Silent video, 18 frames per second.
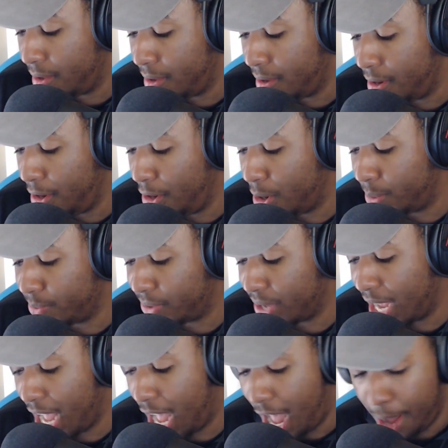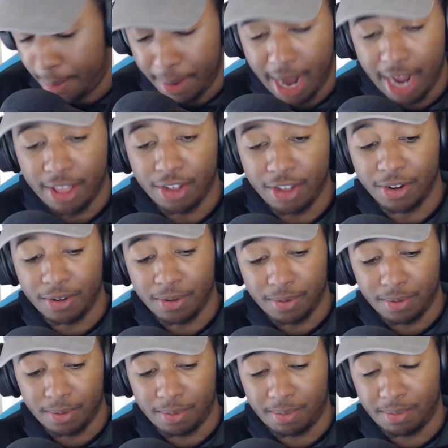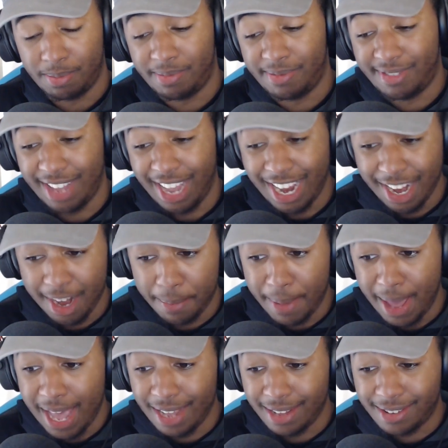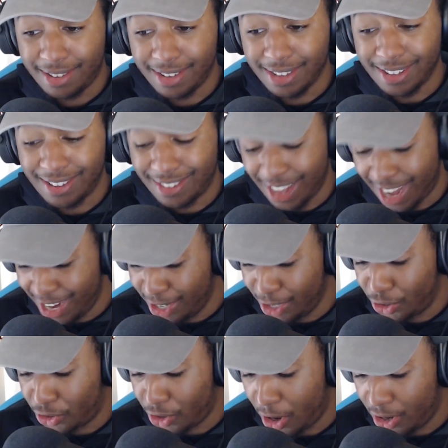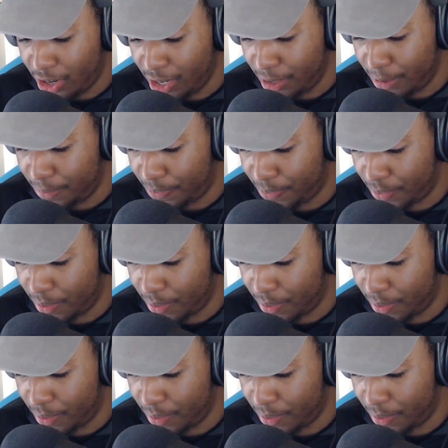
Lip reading: You know what I'm saying? I'm either taking the max and staying in Charlotte